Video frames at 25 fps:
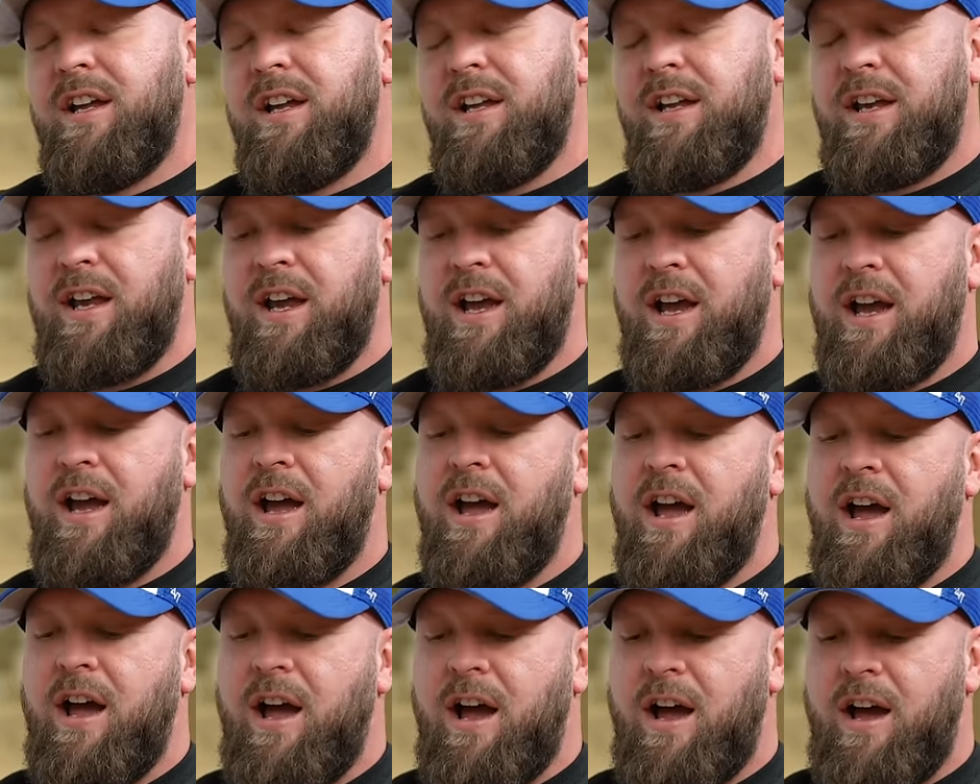Yeah,
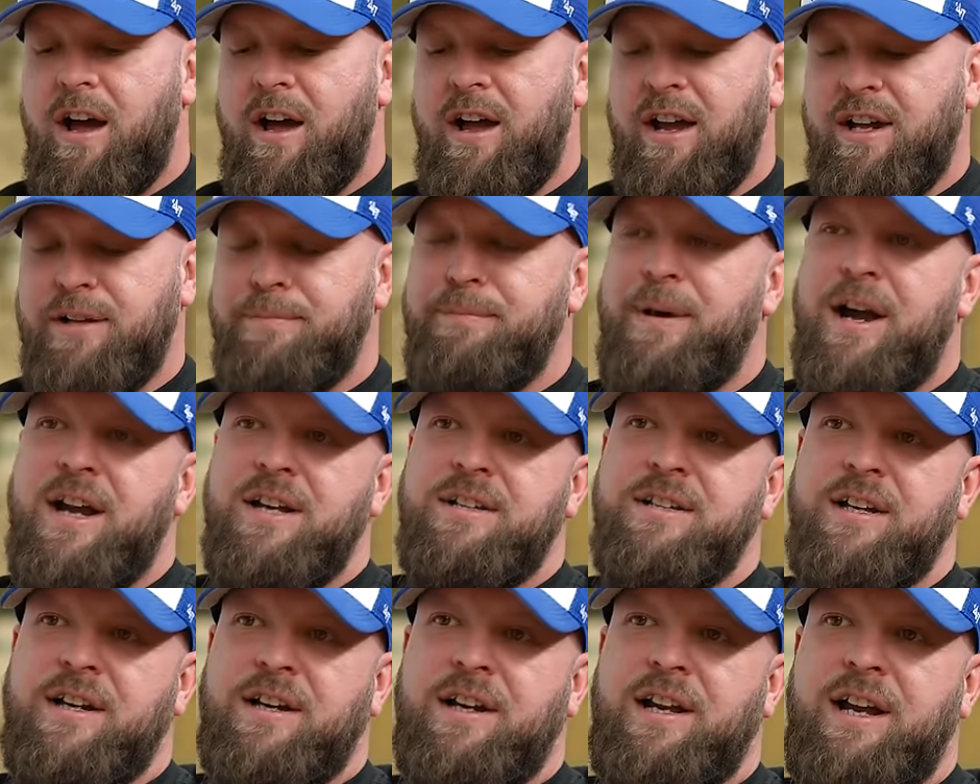it's
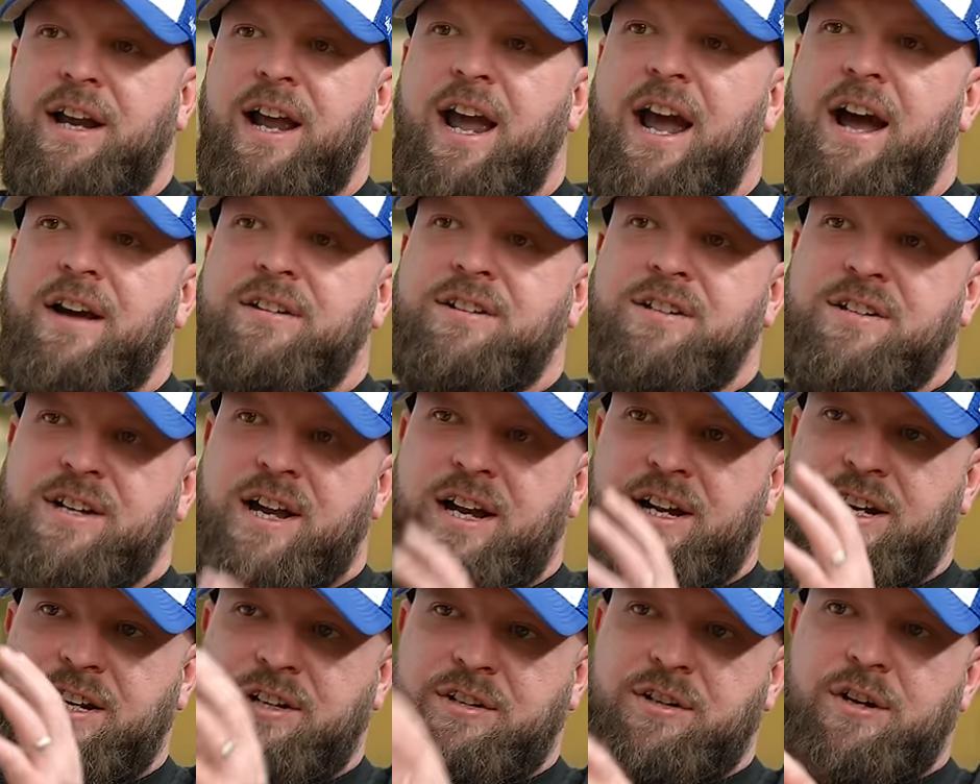basically how to
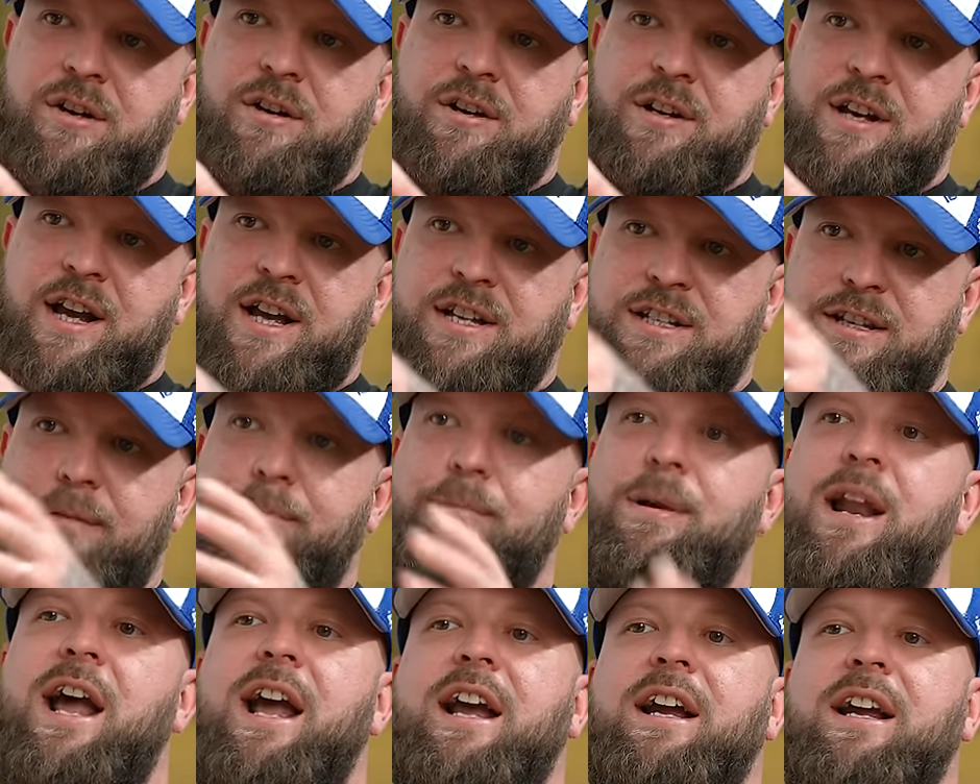take a dog that's a
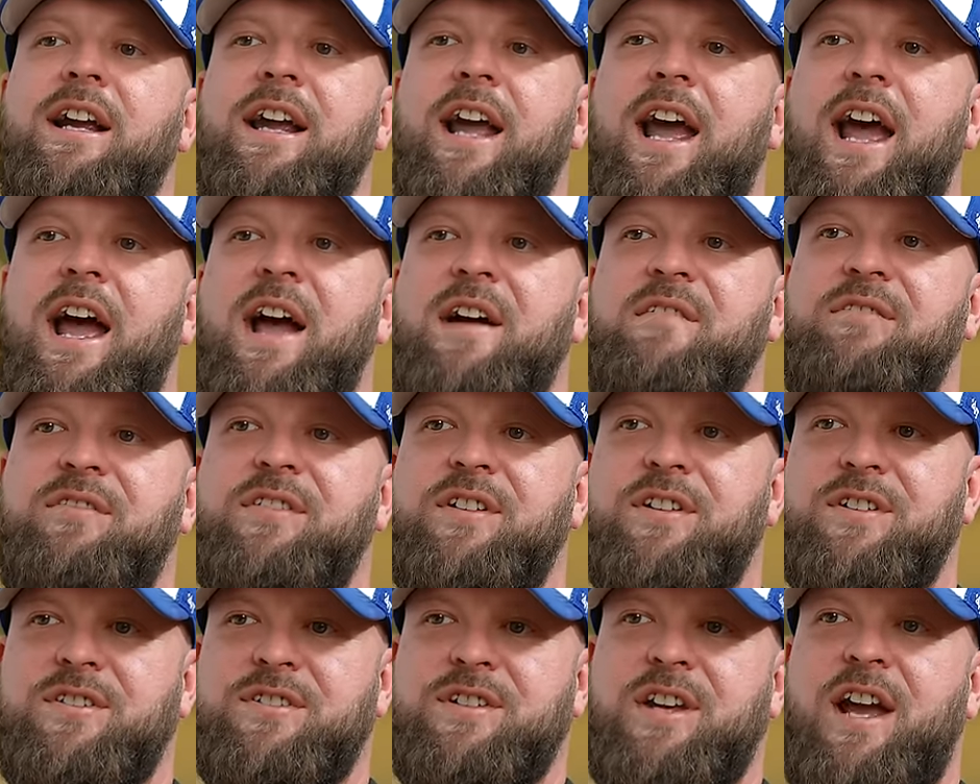blank
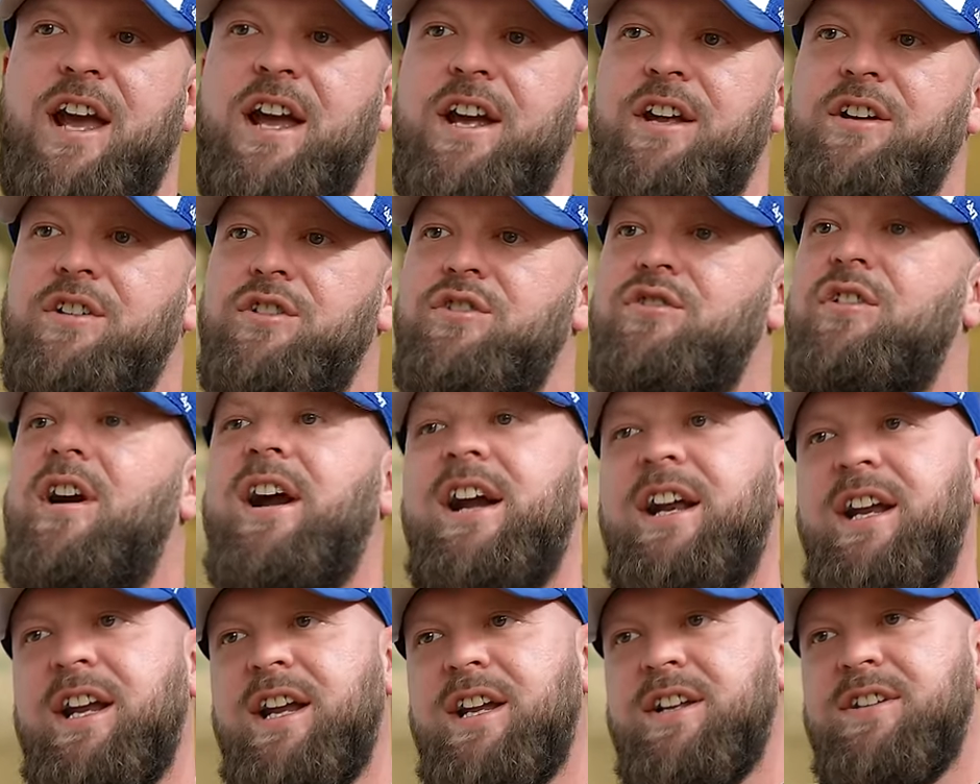canvas and
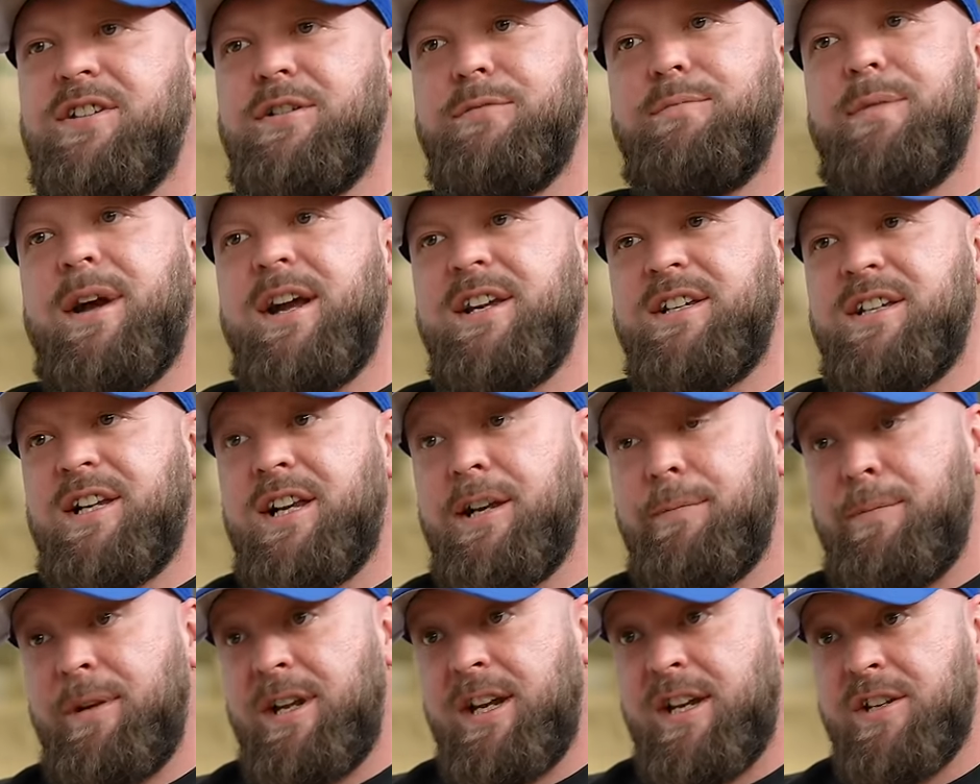train it to
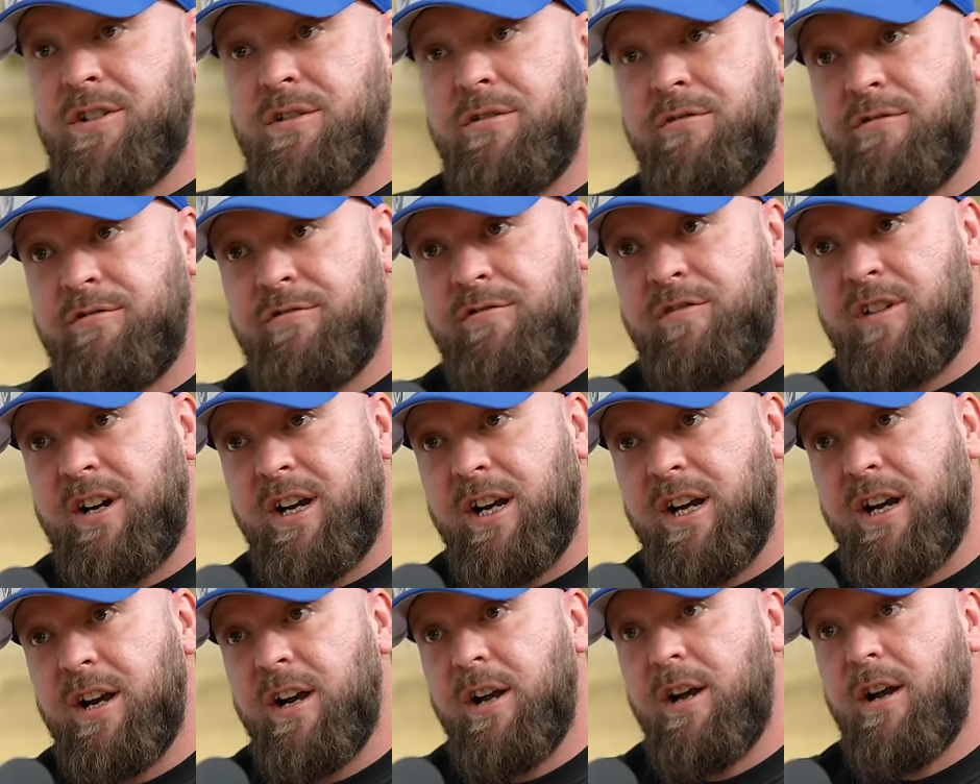basically be issue
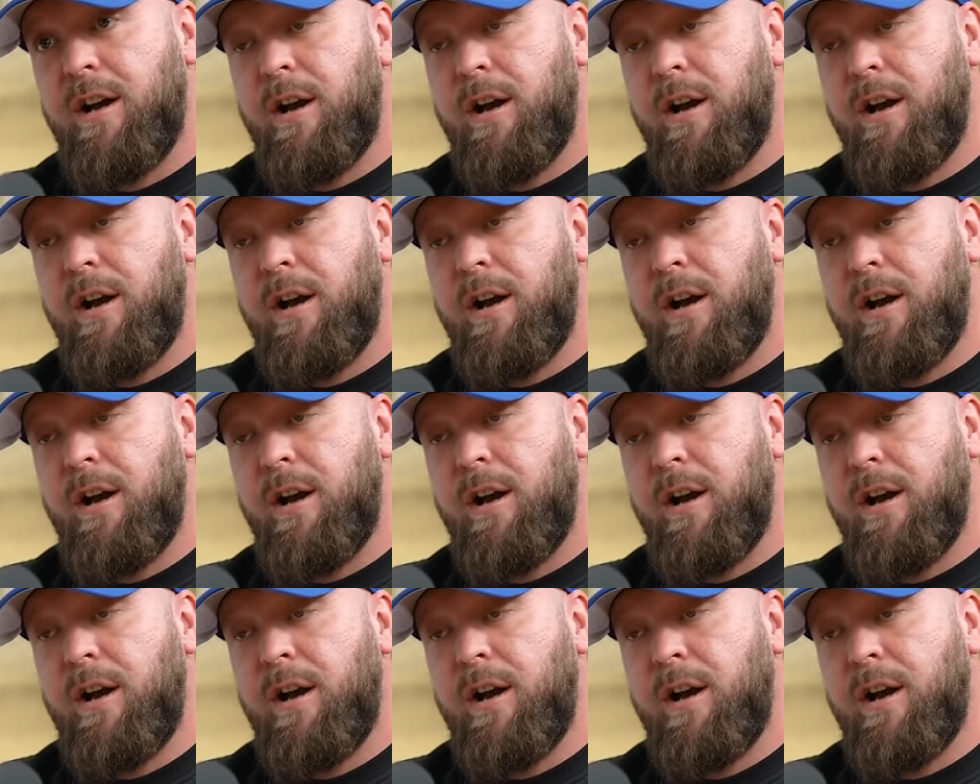free.